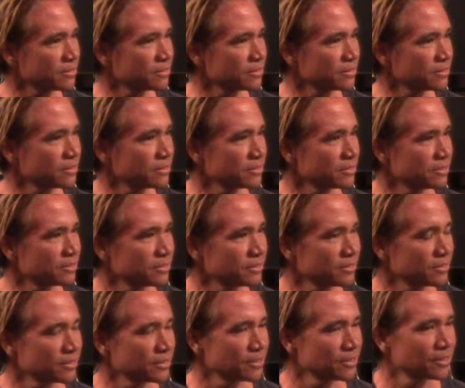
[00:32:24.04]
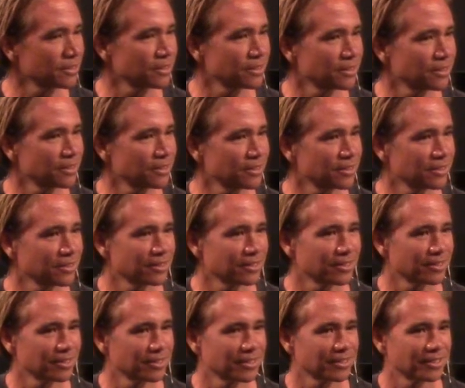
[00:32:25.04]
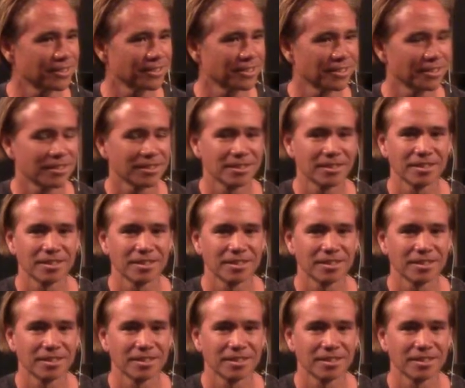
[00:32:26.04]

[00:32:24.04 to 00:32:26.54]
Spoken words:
(silence)